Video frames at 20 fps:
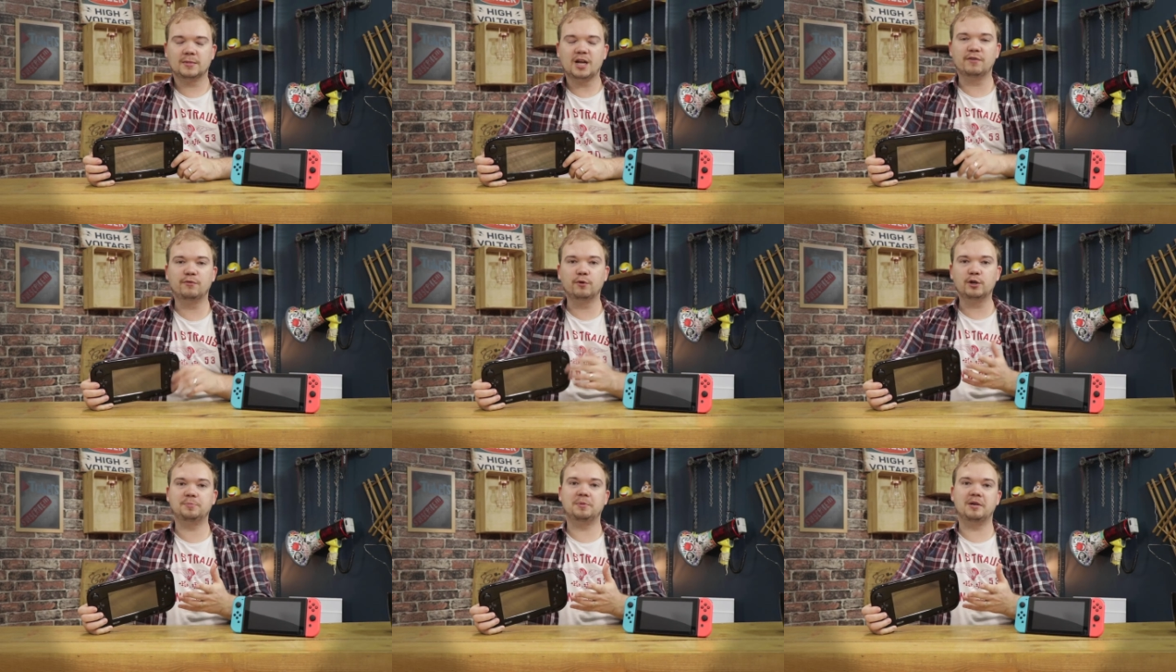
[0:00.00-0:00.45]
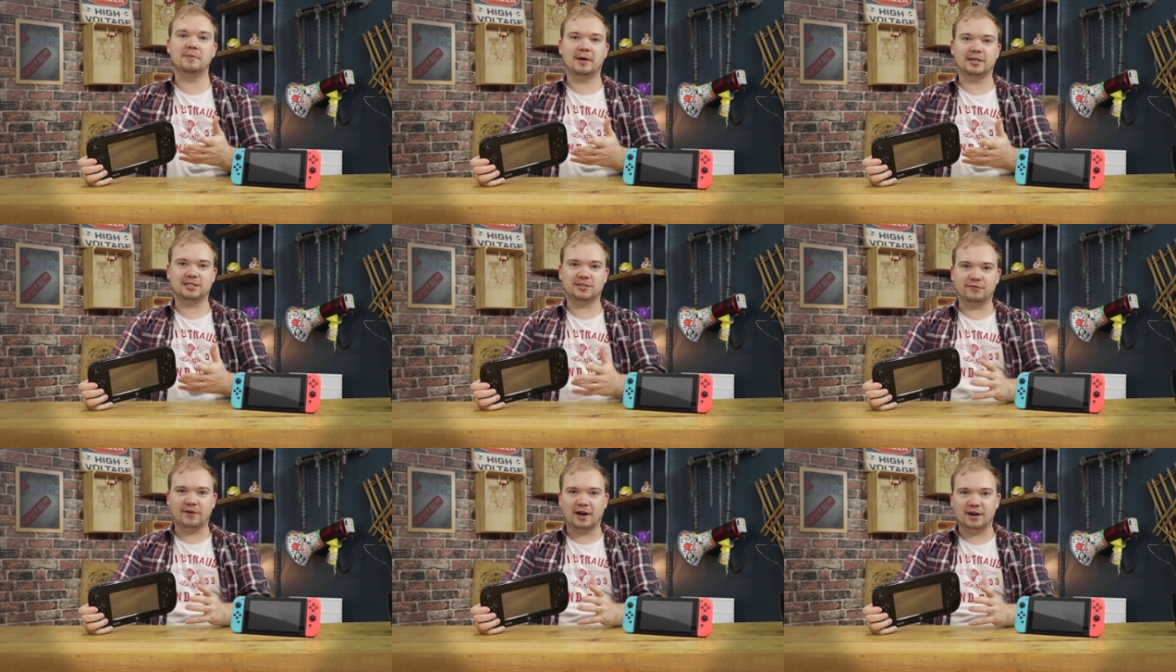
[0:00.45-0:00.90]
I've always been a
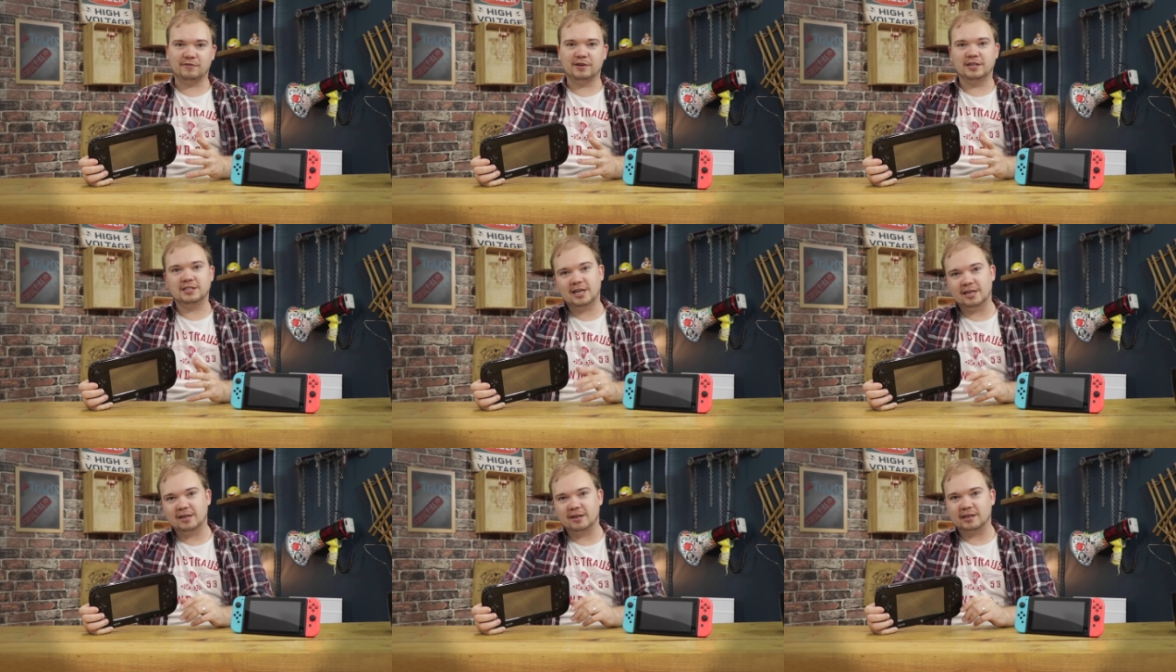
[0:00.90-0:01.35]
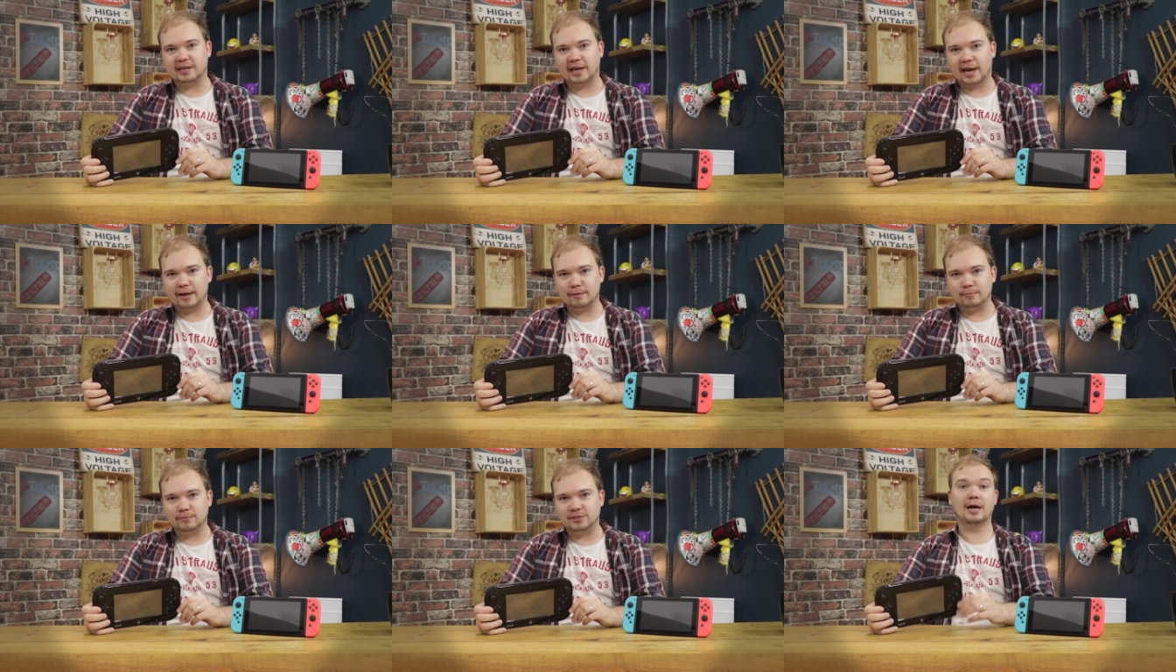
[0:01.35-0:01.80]
massive fan of Nintendo
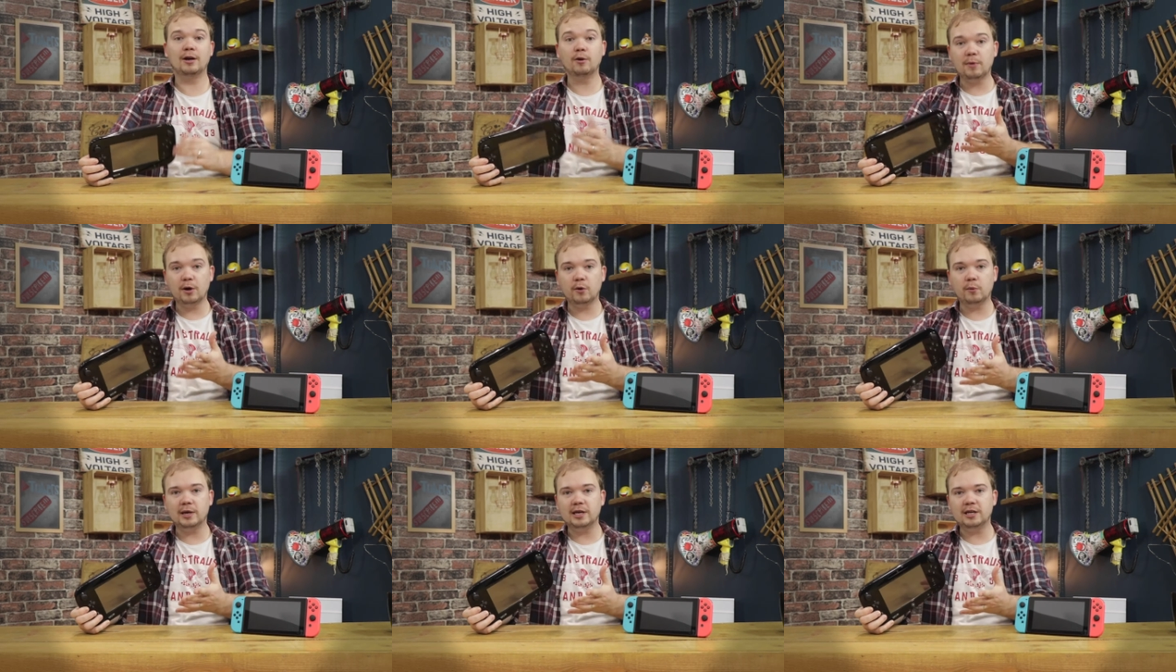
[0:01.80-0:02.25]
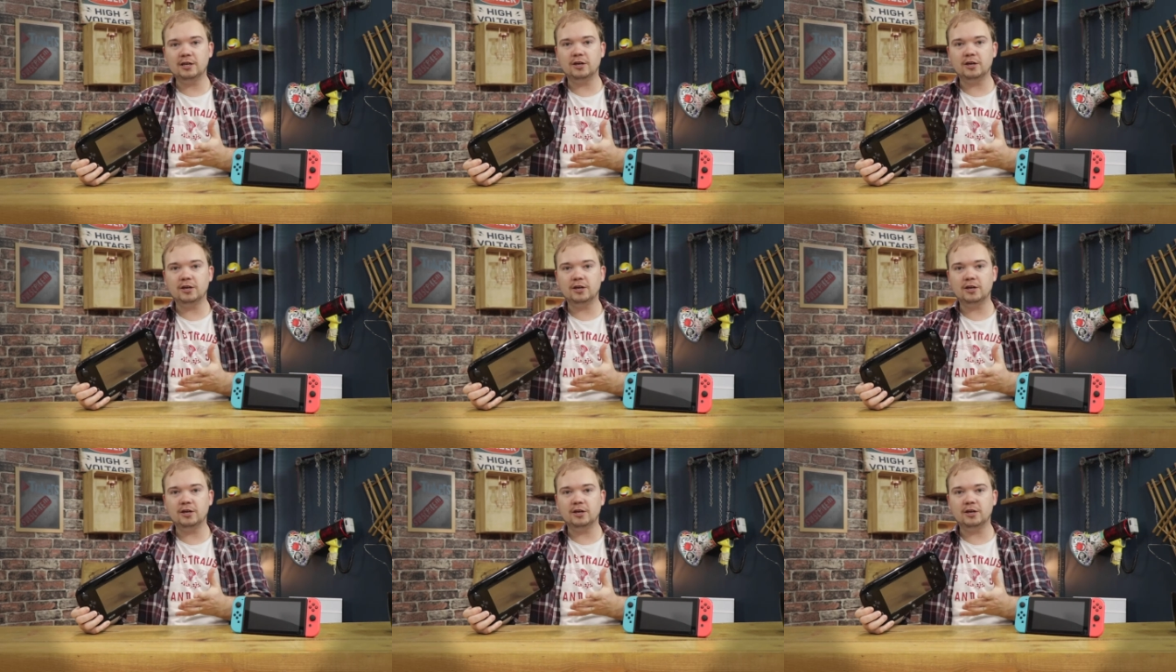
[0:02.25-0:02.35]
games, and on my Wii